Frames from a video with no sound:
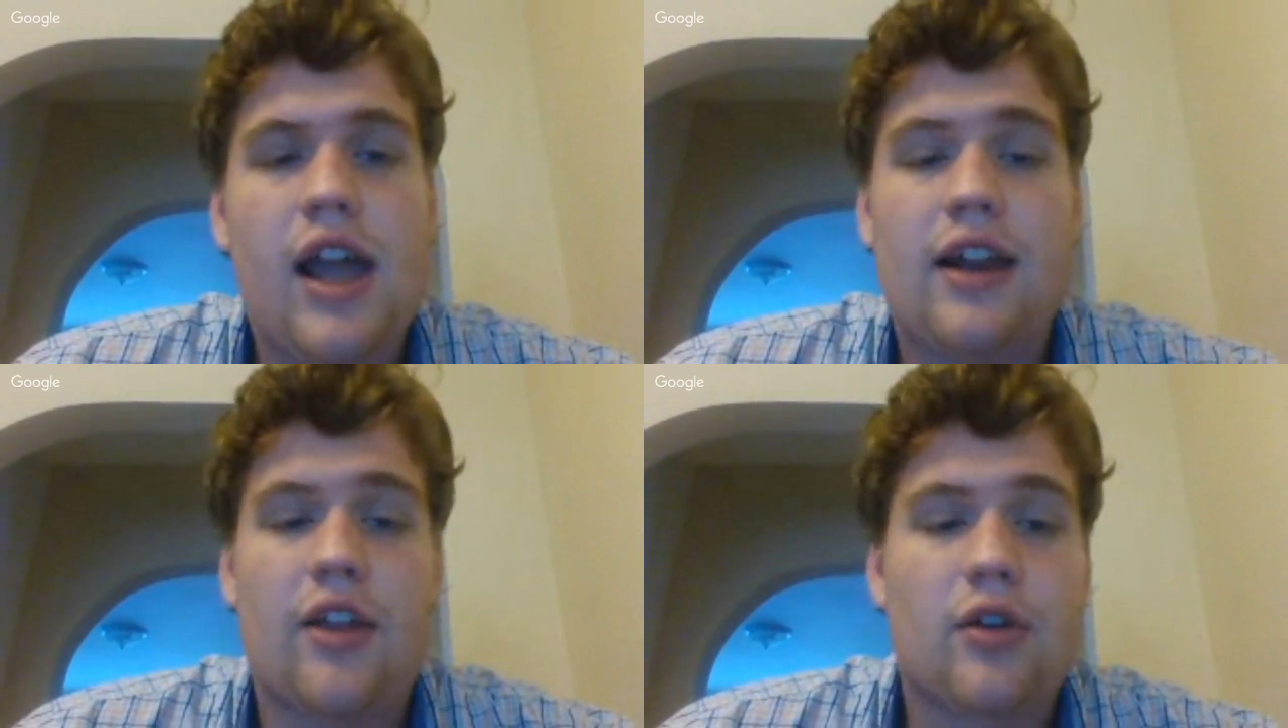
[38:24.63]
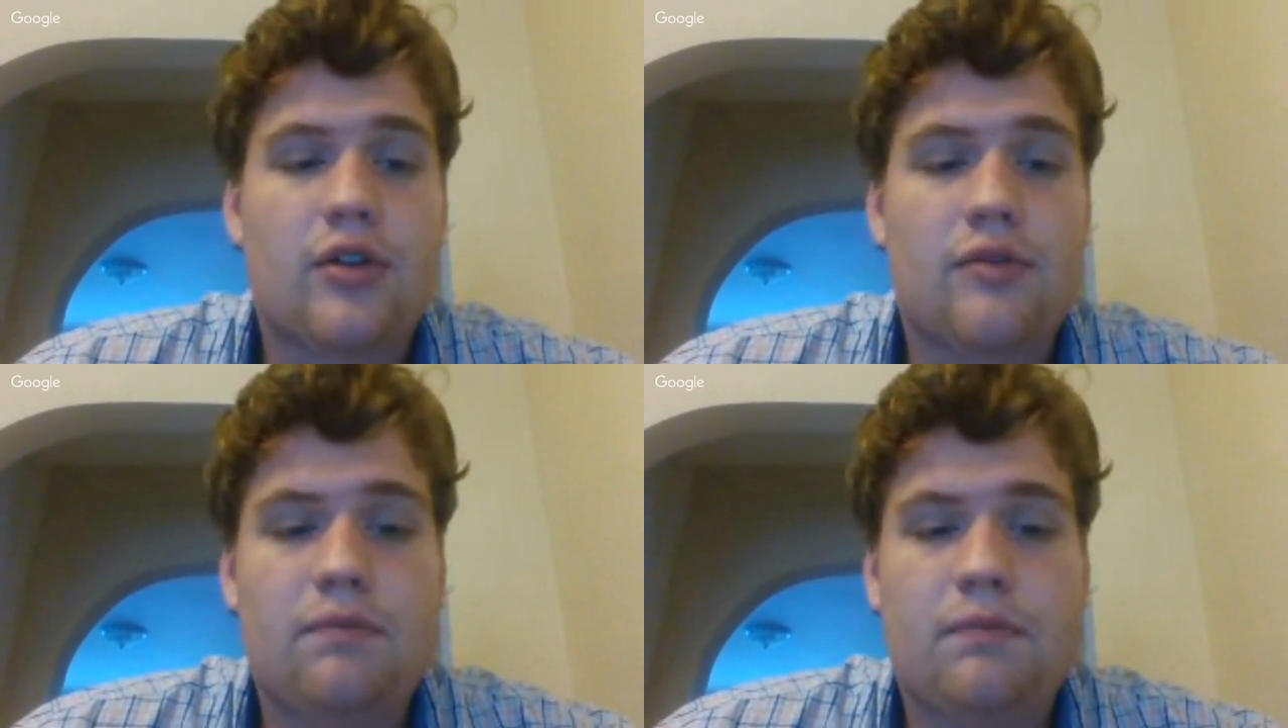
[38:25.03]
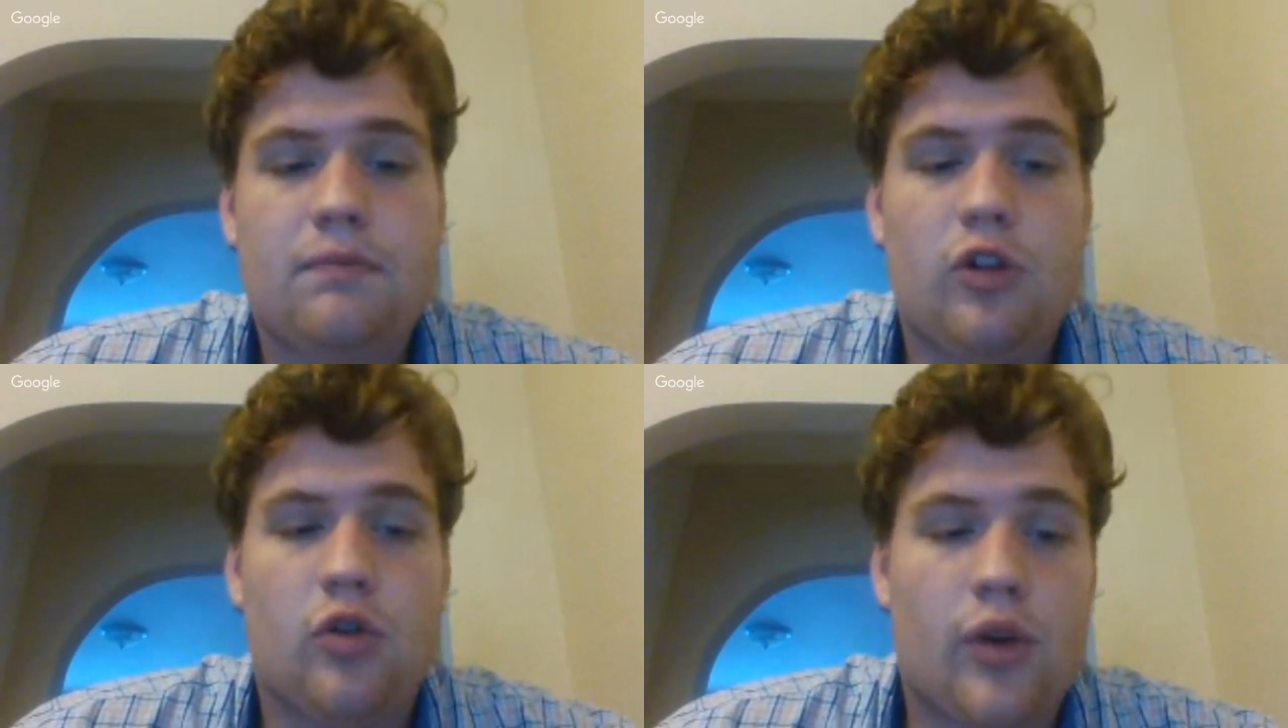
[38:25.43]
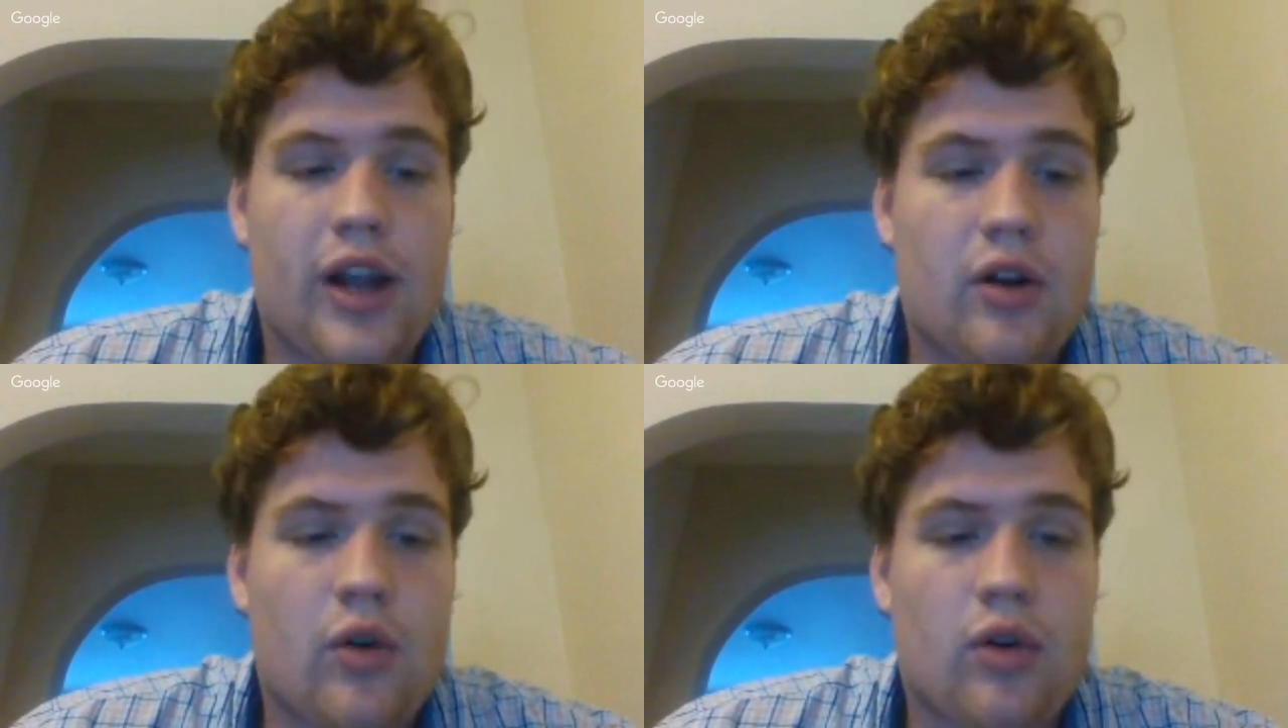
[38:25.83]
Another
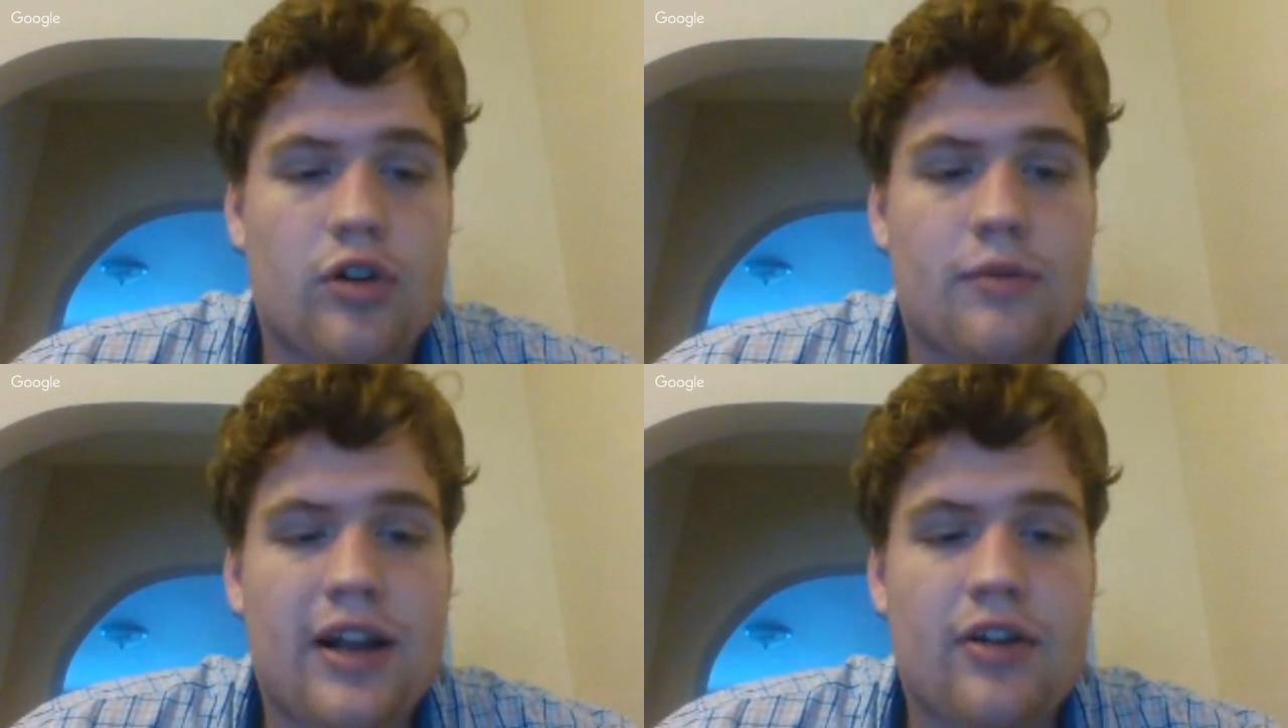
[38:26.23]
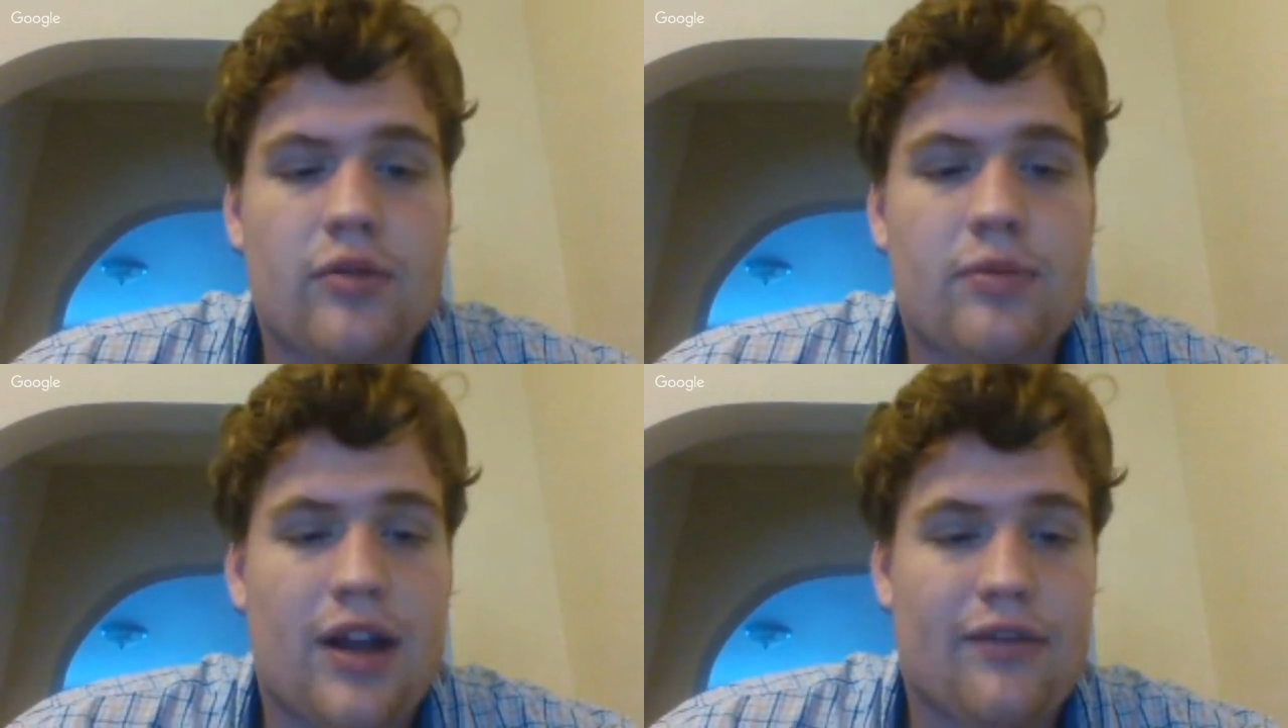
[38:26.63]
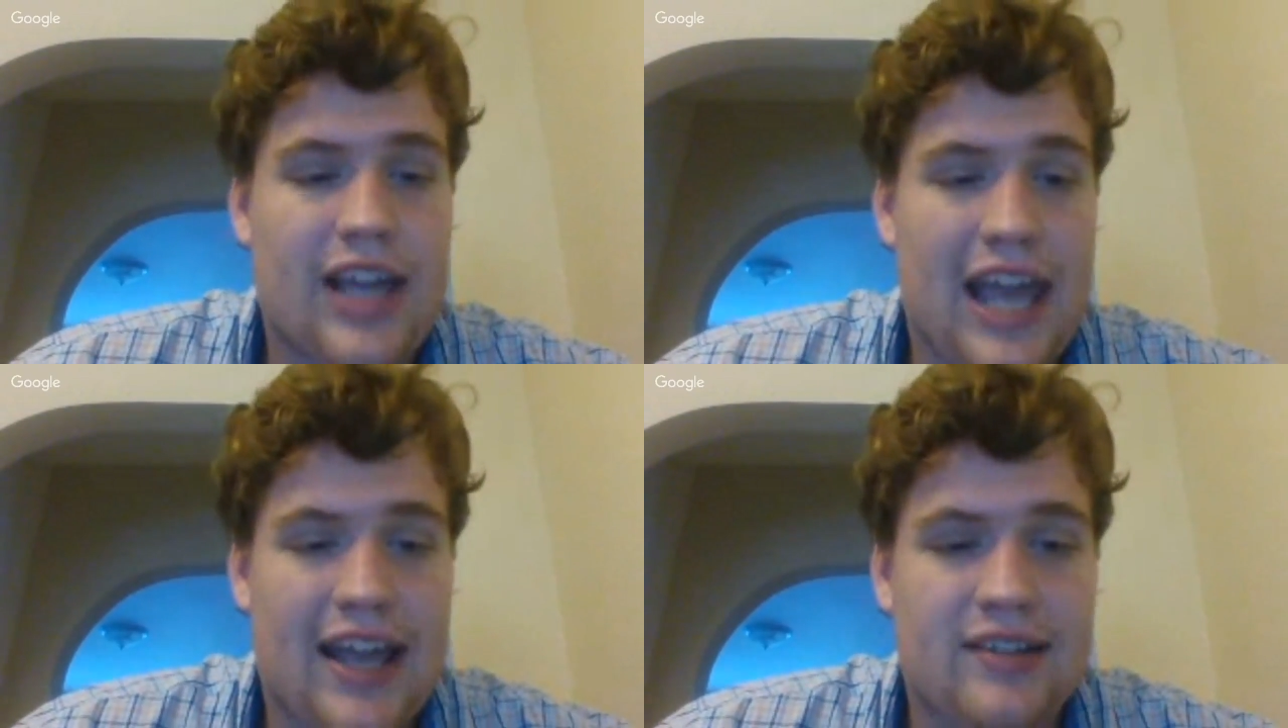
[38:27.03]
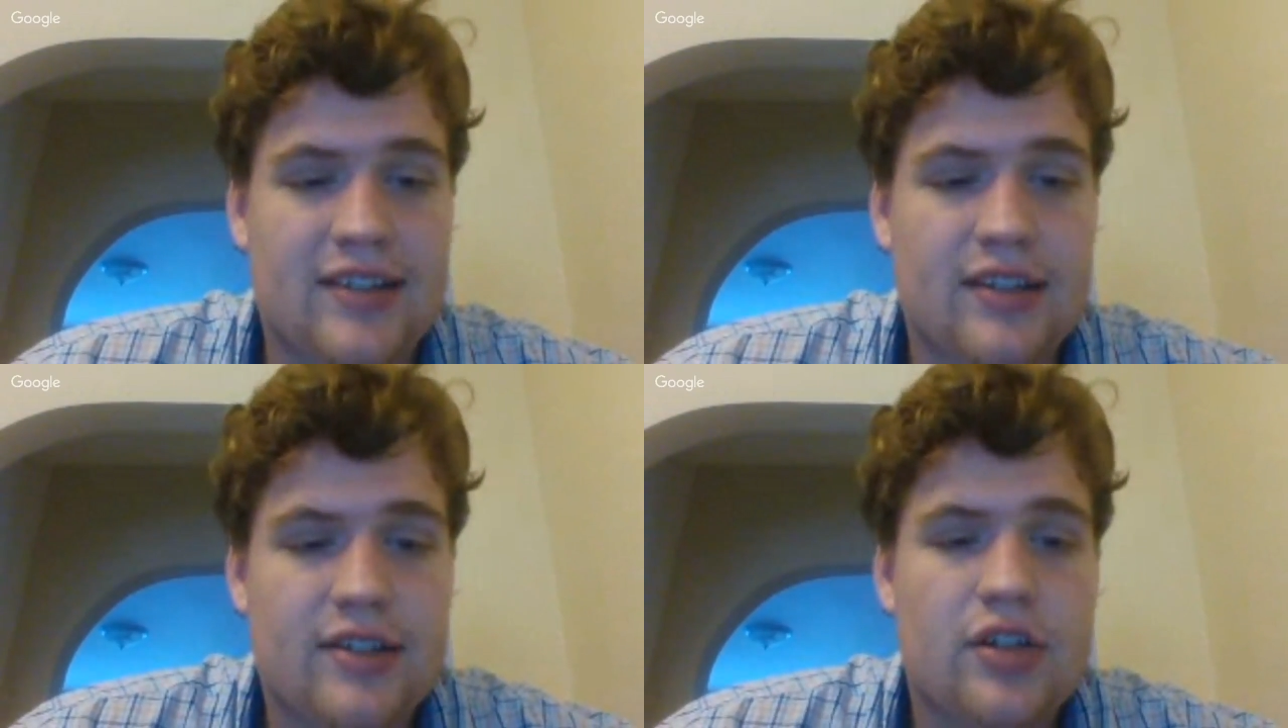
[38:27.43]
great cornerback group, you have
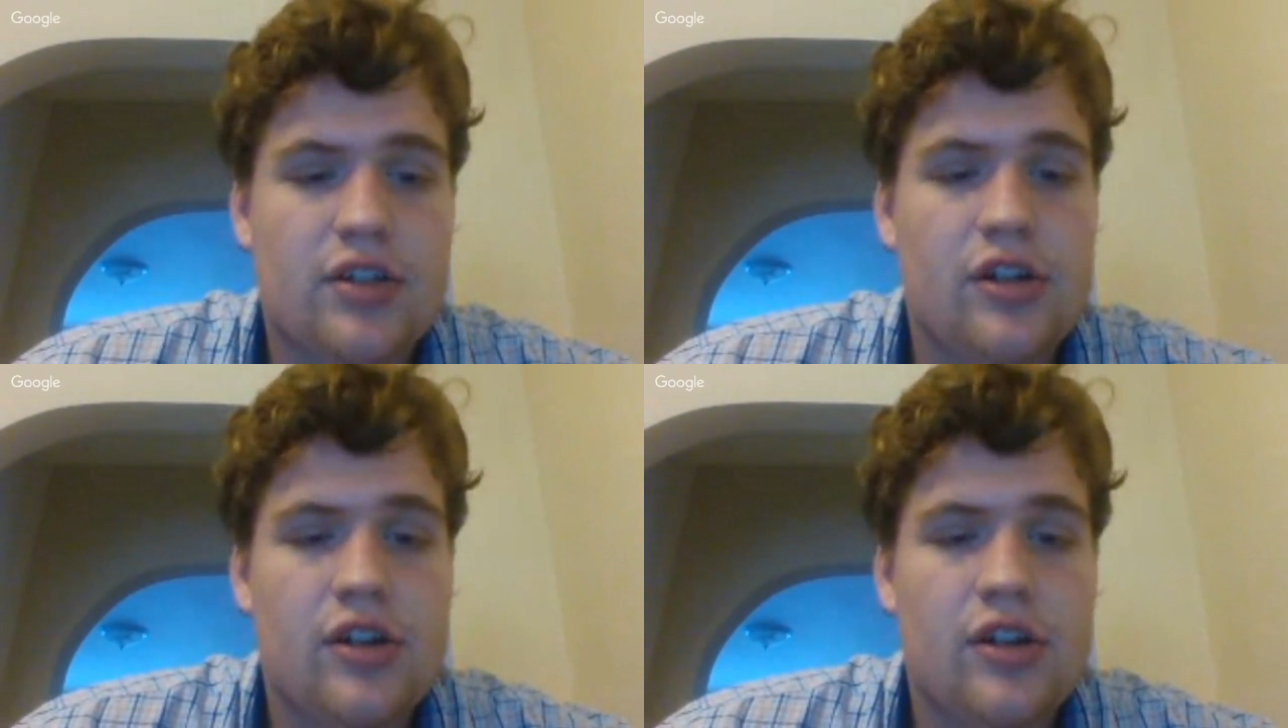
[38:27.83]
Kansas,